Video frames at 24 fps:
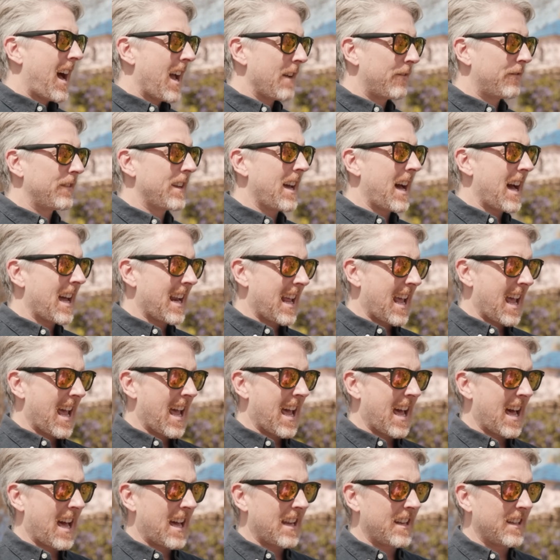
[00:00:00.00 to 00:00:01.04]
I've not
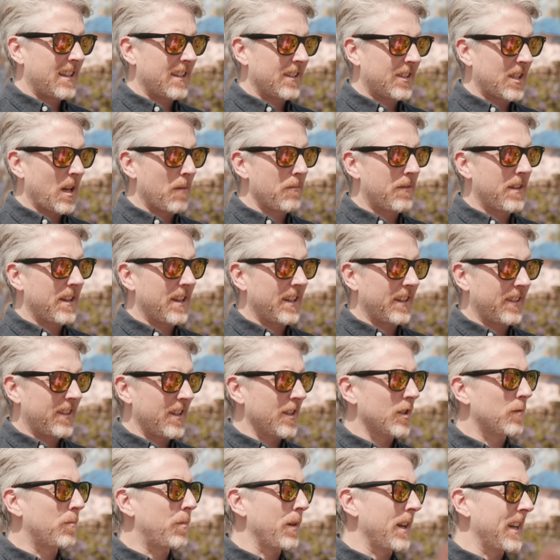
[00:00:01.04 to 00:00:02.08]
had something
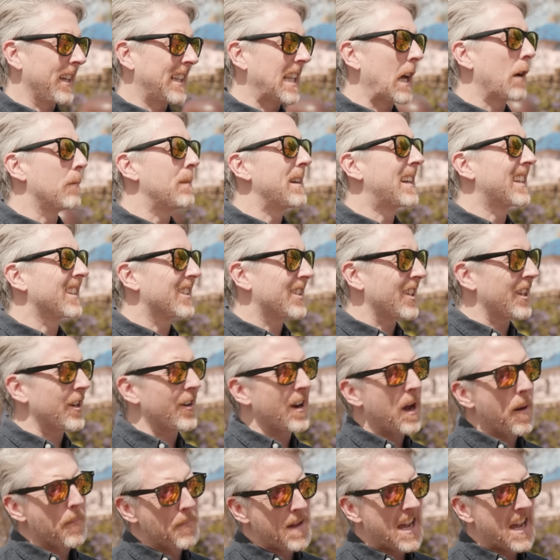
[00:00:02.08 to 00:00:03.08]
this big that would be considered a